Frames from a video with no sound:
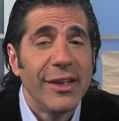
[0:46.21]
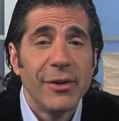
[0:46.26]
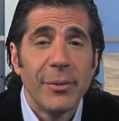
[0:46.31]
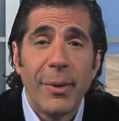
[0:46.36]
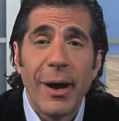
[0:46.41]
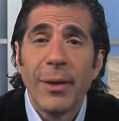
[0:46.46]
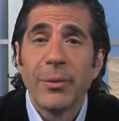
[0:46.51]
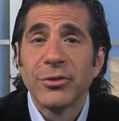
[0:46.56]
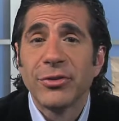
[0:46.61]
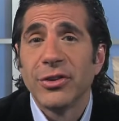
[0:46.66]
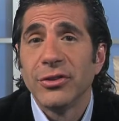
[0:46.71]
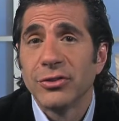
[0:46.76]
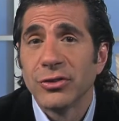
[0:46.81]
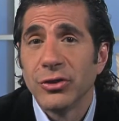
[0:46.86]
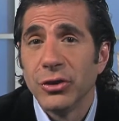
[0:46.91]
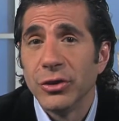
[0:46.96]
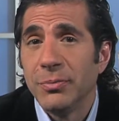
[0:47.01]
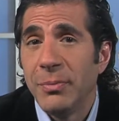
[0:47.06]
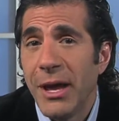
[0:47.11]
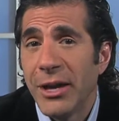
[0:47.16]
The Bible says,
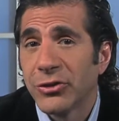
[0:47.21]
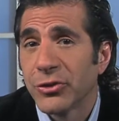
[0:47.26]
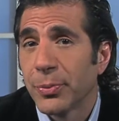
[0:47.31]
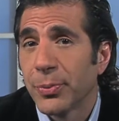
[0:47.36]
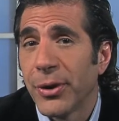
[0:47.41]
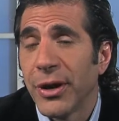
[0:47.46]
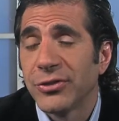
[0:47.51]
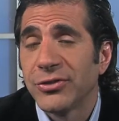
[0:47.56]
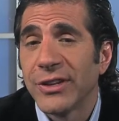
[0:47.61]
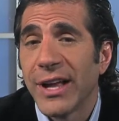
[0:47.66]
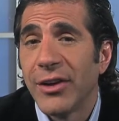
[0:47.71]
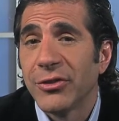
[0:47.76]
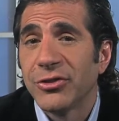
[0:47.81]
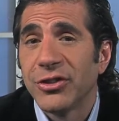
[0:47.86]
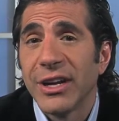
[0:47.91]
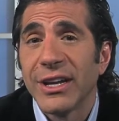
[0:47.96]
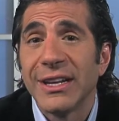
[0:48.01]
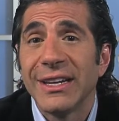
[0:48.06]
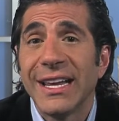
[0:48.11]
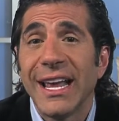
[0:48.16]
good measure, pressed down,
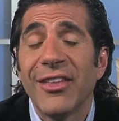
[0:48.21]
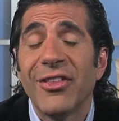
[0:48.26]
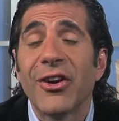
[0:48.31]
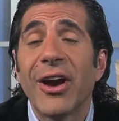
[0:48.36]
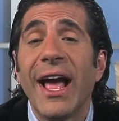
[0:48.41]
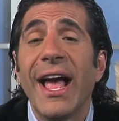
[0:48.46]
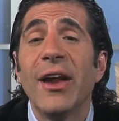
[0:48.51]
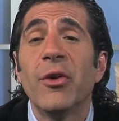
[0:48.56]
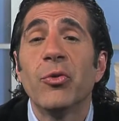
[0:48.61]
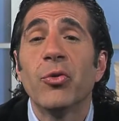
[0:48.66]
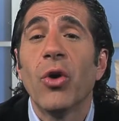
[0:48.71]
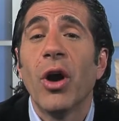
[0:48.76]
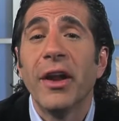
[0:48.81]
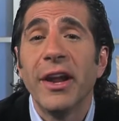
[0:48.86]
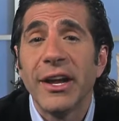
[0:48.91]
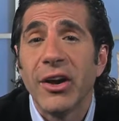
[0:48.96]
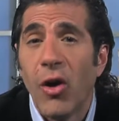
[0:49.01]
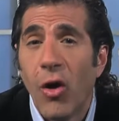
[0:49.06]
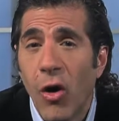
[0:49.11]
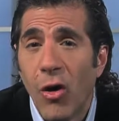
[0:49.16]
shaken together, and
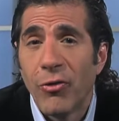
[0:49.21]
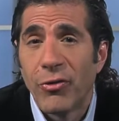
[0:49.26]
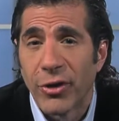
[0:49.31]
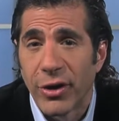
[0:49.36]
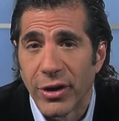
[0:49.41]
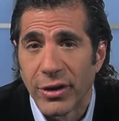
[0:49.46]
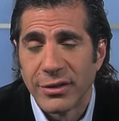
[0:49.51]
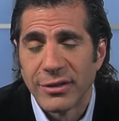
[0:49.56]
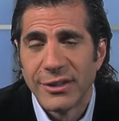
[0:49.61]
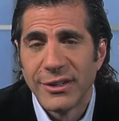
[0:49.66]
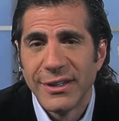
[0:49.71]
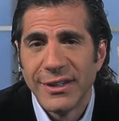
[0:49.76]
running over.